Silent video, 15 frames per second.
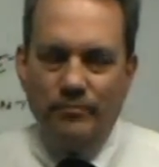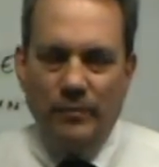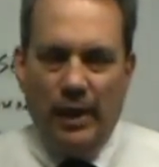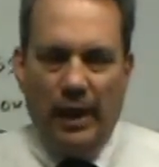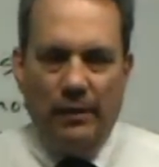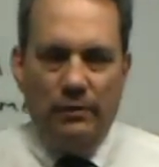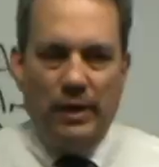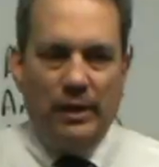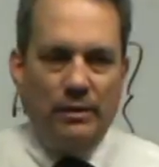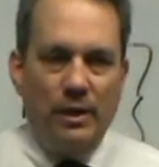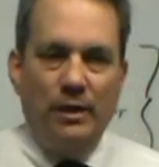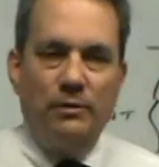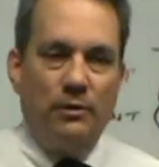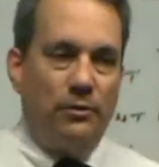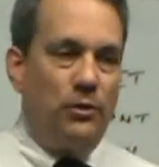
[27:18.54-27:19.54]
And then
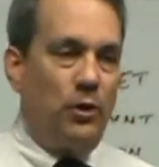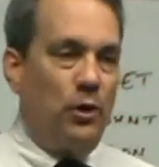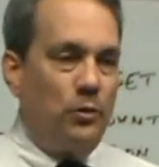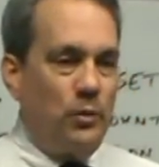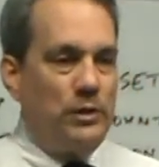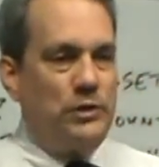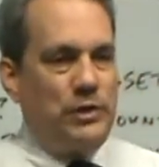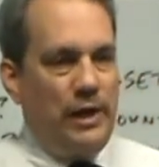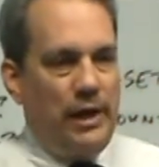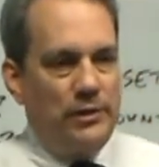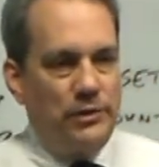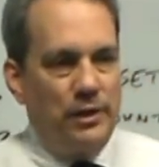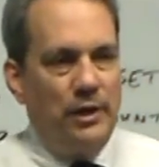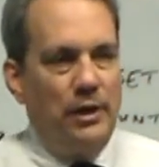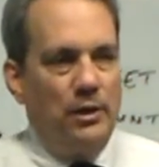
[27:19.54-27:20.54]
the third one
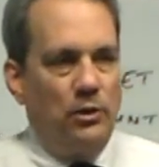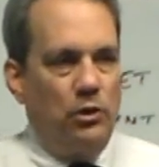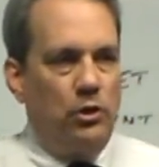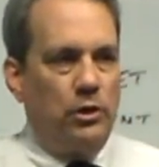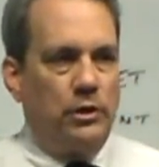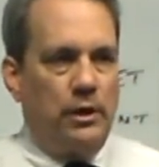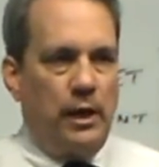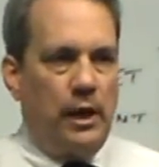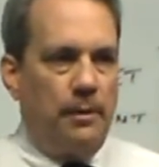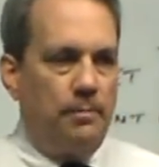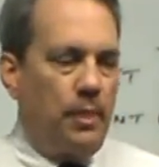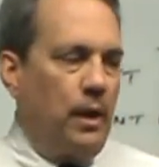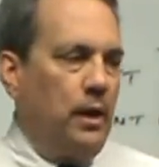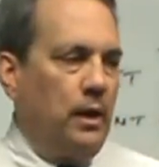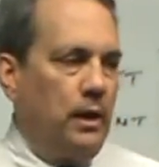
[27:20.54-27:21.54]
says, look,
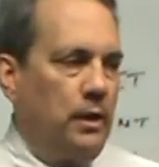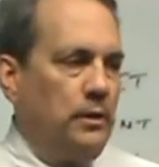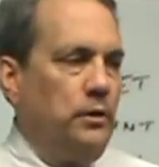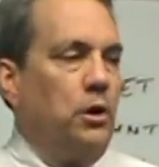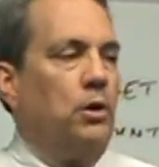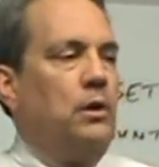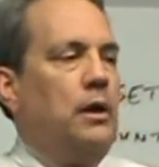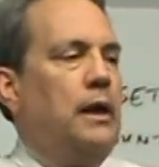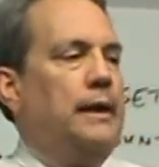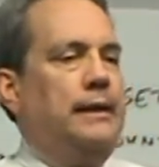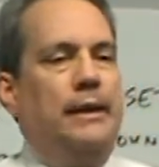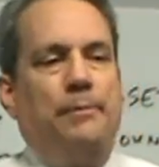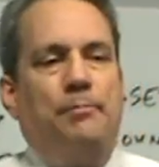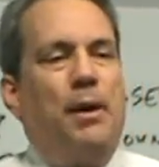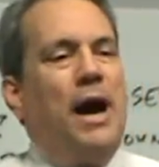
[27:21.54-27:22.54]
buy
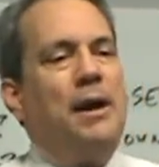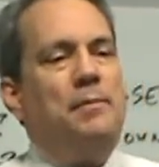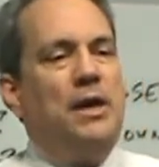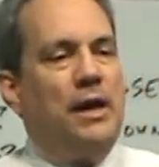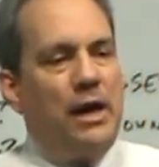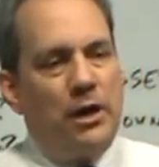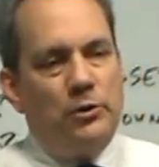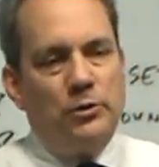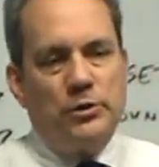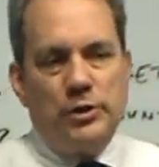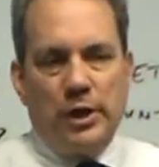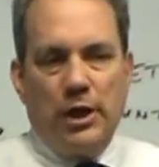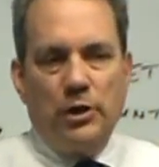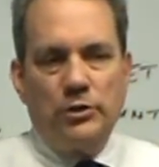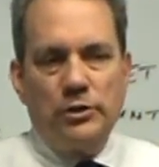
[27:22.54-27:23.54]
me 100
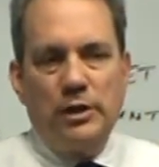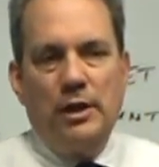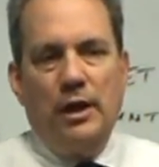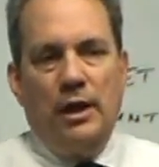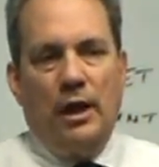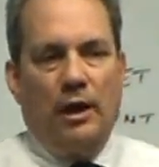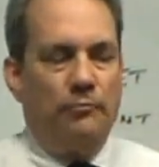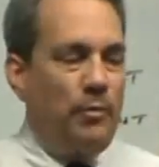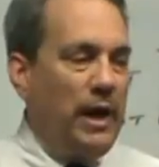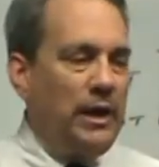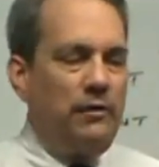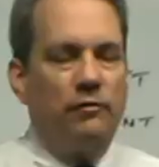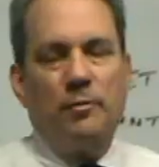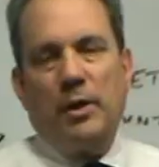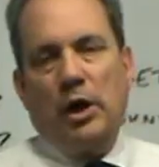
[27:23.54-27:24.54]
shares of Bank
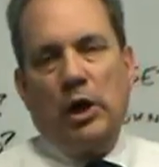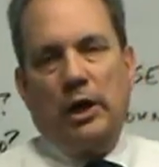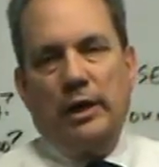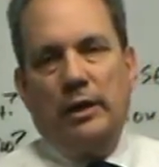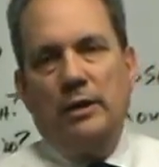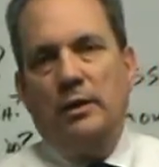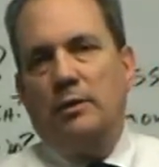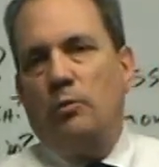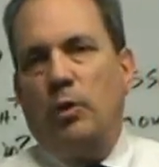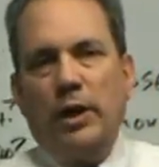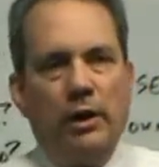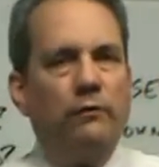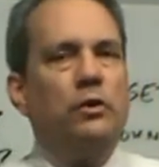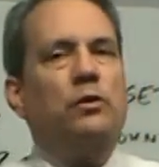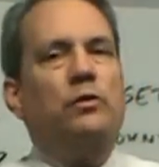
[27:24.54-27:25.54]
of America
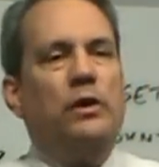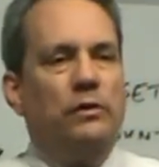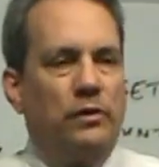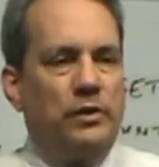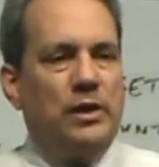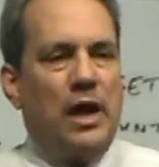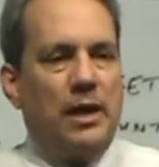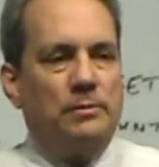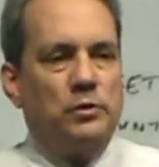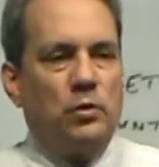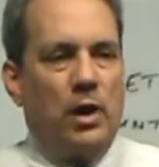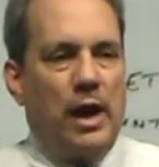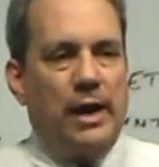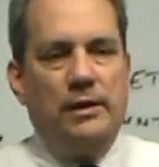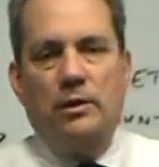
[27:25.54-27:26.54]
whenever you think the time's
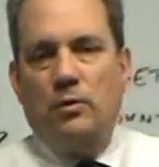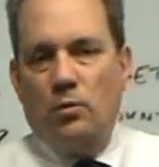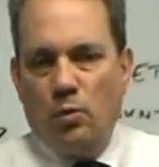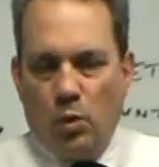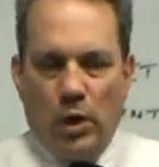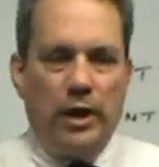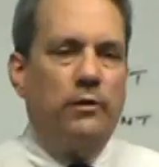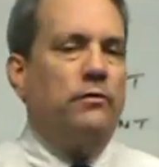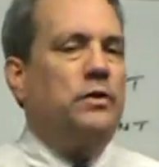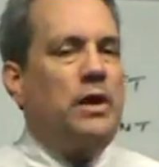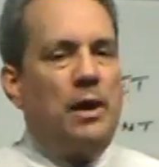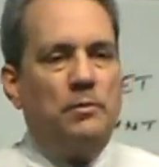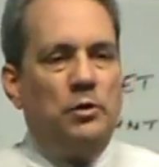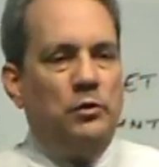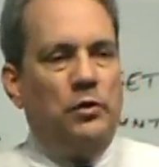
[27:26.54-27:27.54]
right, whatever
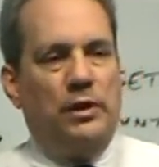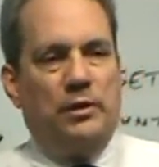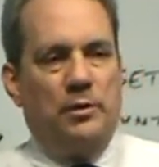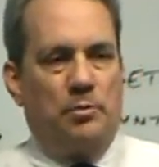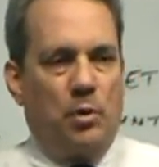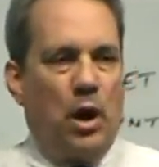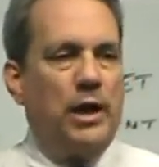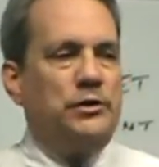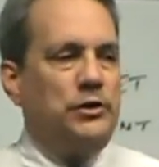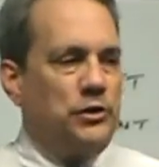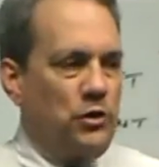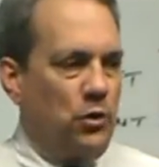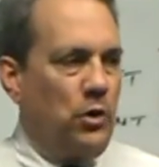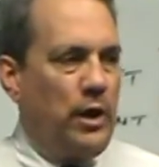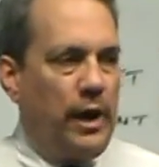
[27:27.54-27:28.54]
time you think the price is
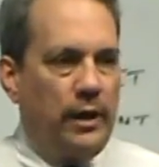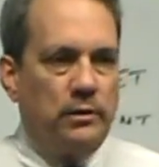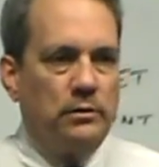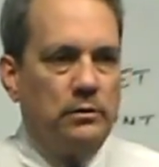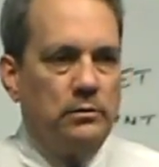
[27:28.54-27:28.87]
correct.